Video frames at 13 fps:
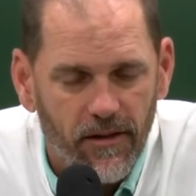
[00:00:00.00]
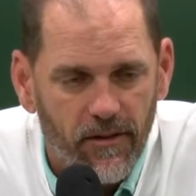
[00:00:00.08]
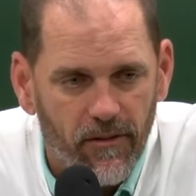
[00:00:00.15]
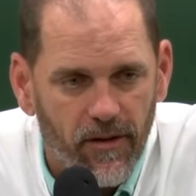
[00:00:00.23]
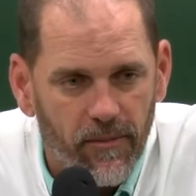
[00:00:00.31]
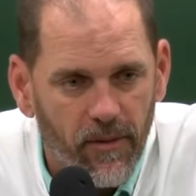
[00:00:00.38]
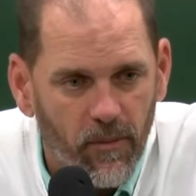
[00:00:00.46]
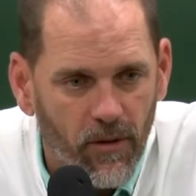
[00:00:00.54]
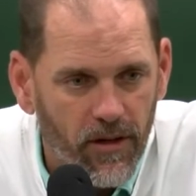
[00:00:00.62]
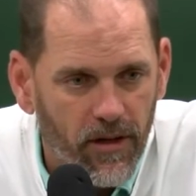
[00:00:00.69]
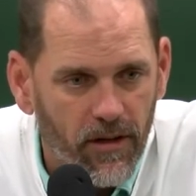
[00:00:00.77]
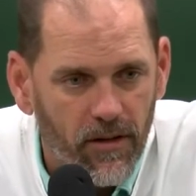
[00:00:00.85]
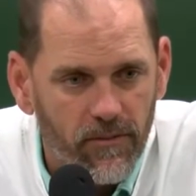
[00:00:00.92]
you know they've been
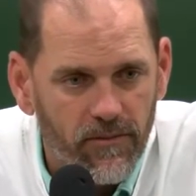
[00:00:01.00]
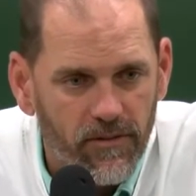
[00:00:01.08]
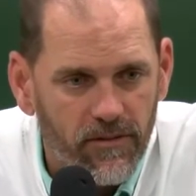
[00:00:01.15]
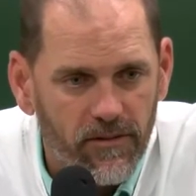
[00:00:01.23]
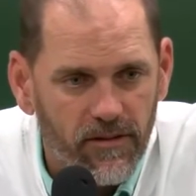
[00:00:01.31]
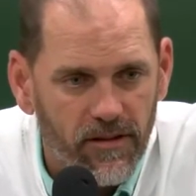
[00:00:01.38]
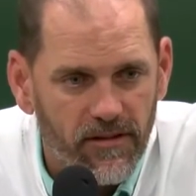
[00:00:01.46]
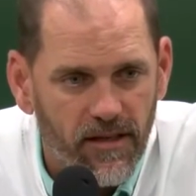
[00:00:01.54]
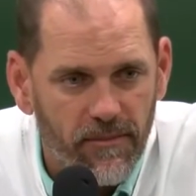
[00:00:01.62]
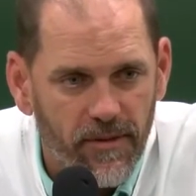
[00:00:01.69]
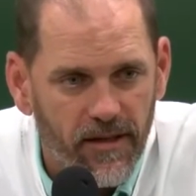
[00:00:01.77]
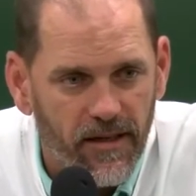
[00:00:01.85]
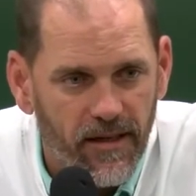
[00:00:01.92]
working on since
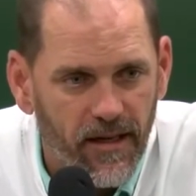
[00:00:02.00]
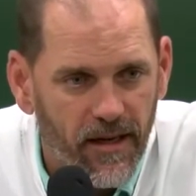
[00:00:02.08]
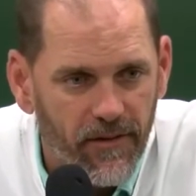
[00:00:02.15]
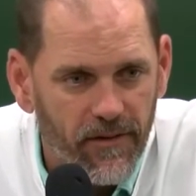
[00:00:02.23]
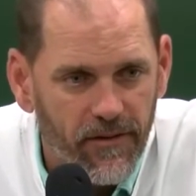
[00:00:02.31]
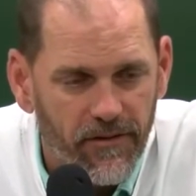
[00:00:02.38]
they've been together.